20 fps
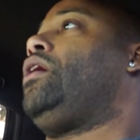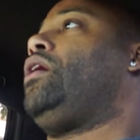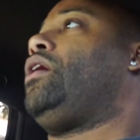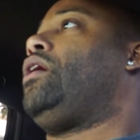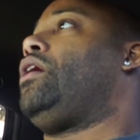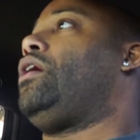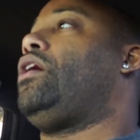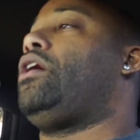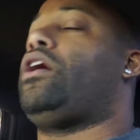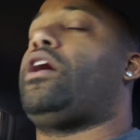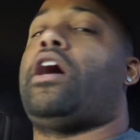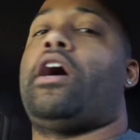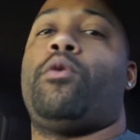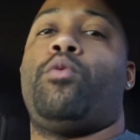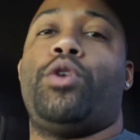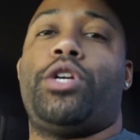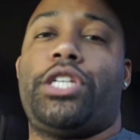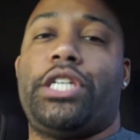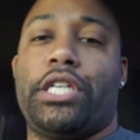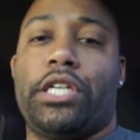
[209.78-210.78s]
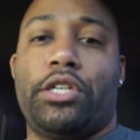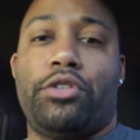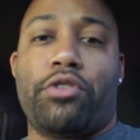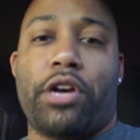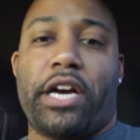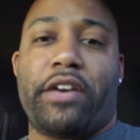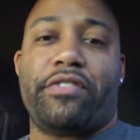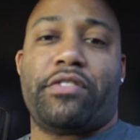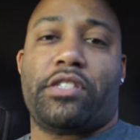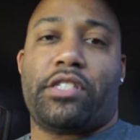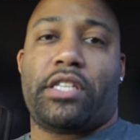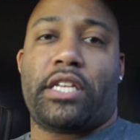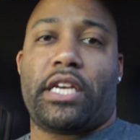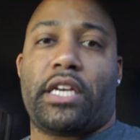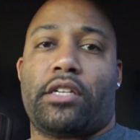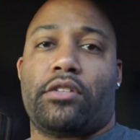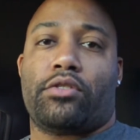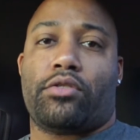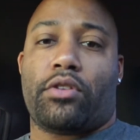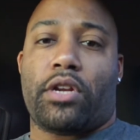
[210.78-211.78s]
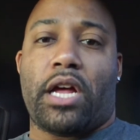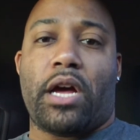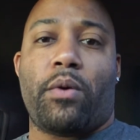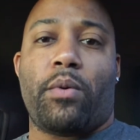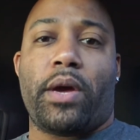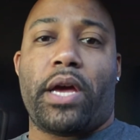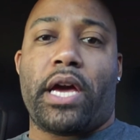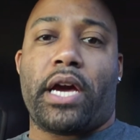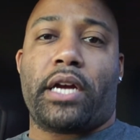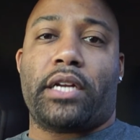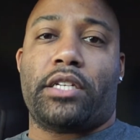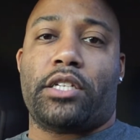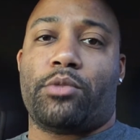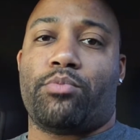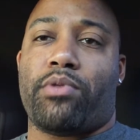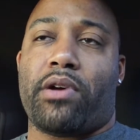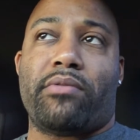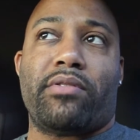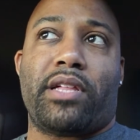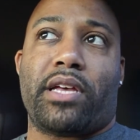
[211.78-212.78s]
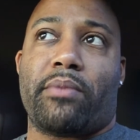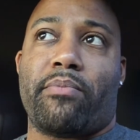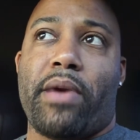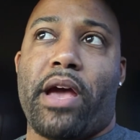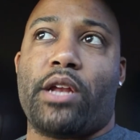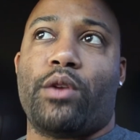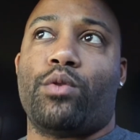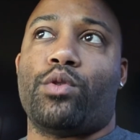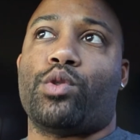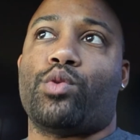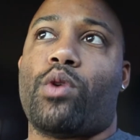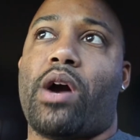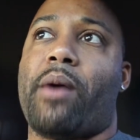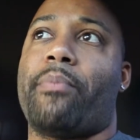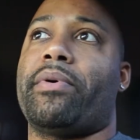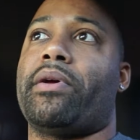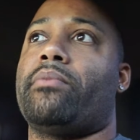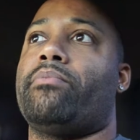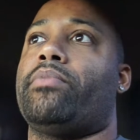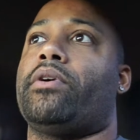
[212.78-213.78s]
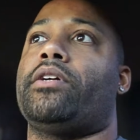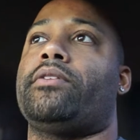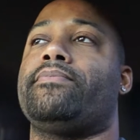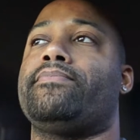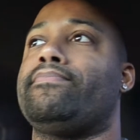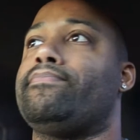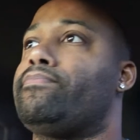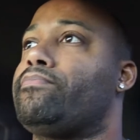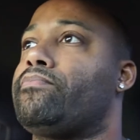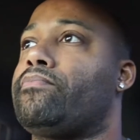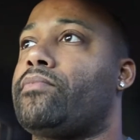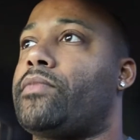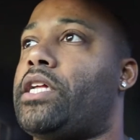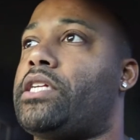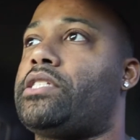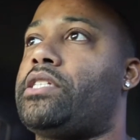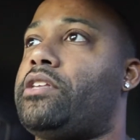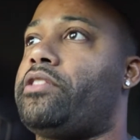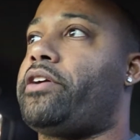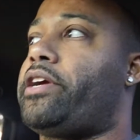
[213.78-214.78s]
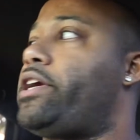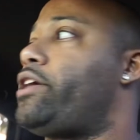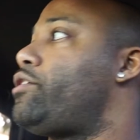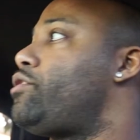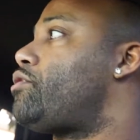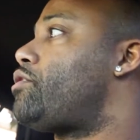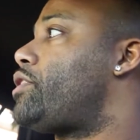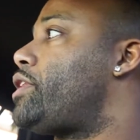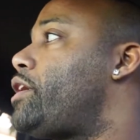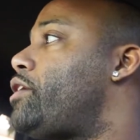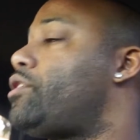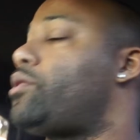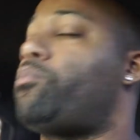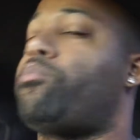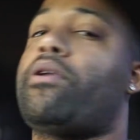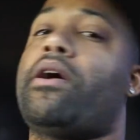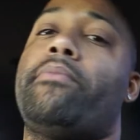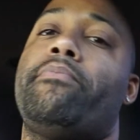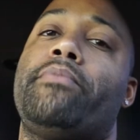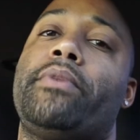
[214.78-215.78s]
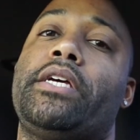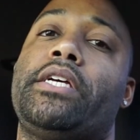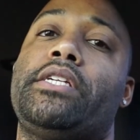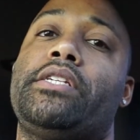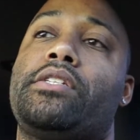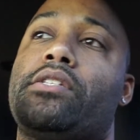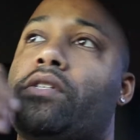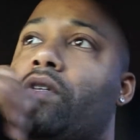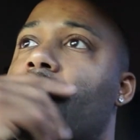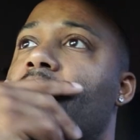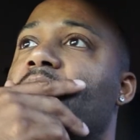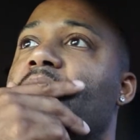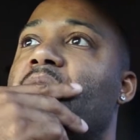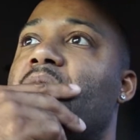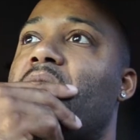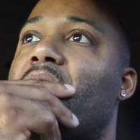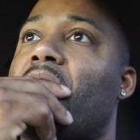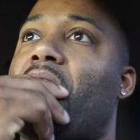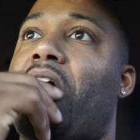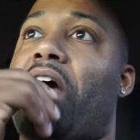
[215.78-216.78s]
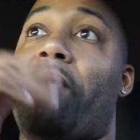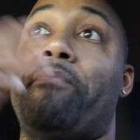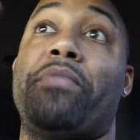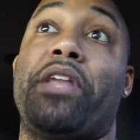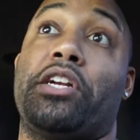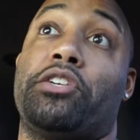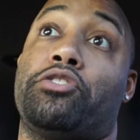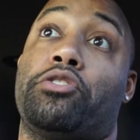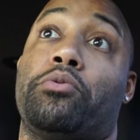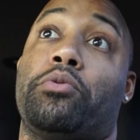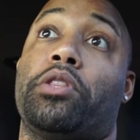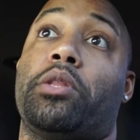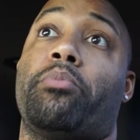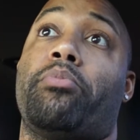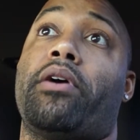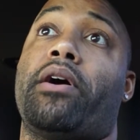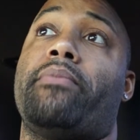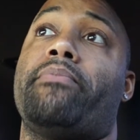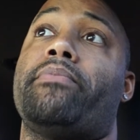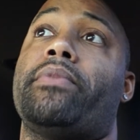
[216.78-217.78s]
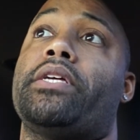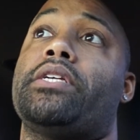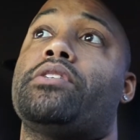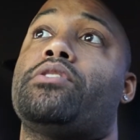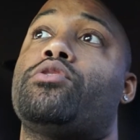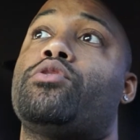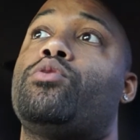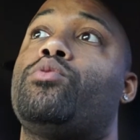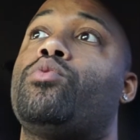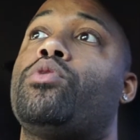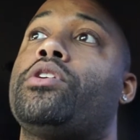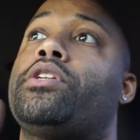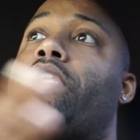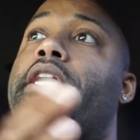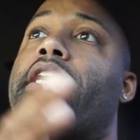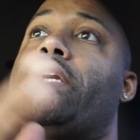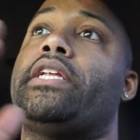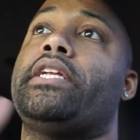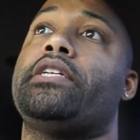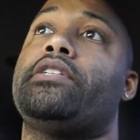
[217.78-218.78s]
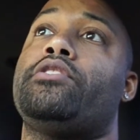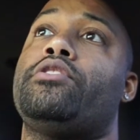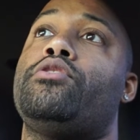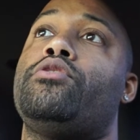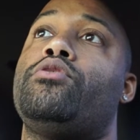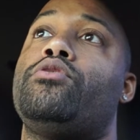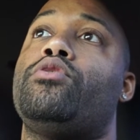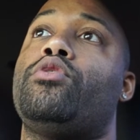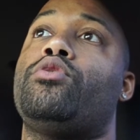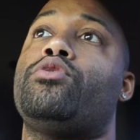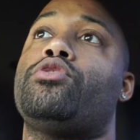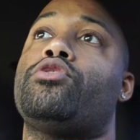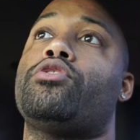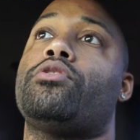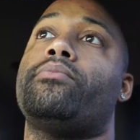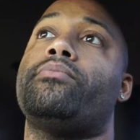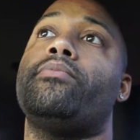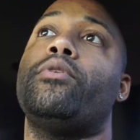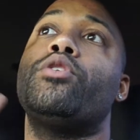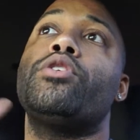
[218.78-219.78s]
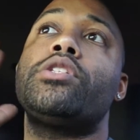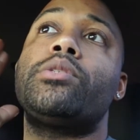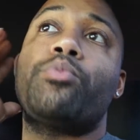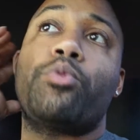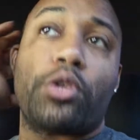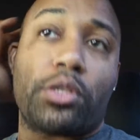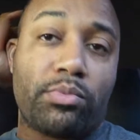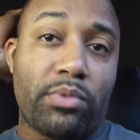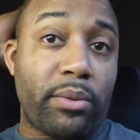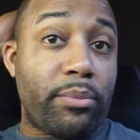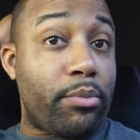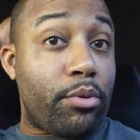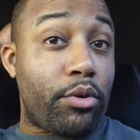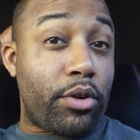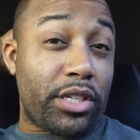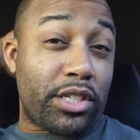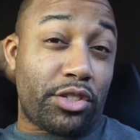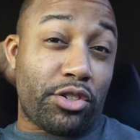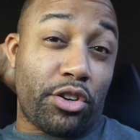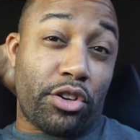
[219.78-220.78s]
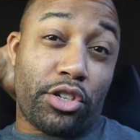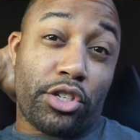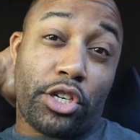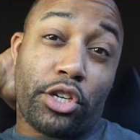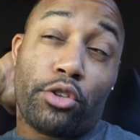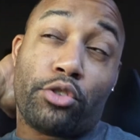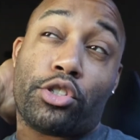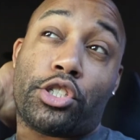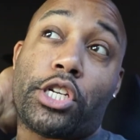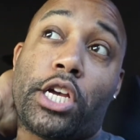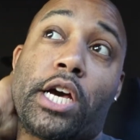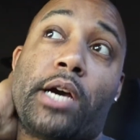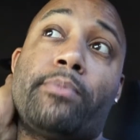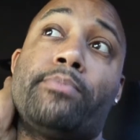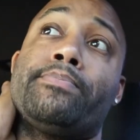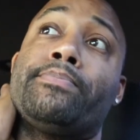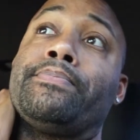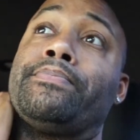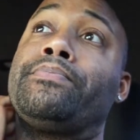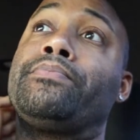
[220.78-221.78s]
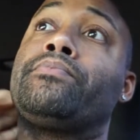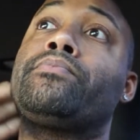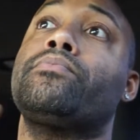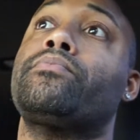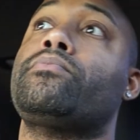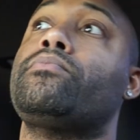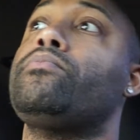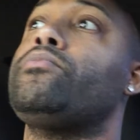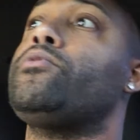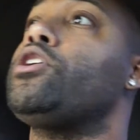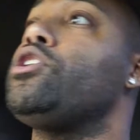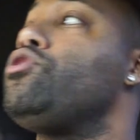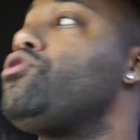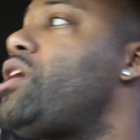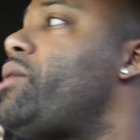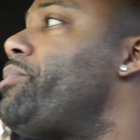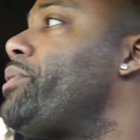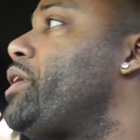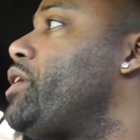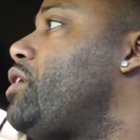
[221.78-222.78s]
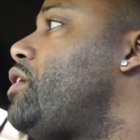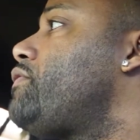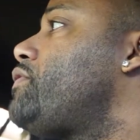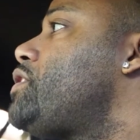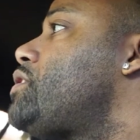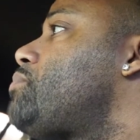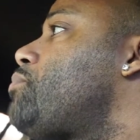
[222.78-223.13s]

I wish she could drive stick, so that way I could just probably like manual swap it, but that's neither here nor there. The problem is, I'm not sure what the problem is. So we're taking it to Nostrum Motorsports, my boy Sergio's shop. Dropping it off this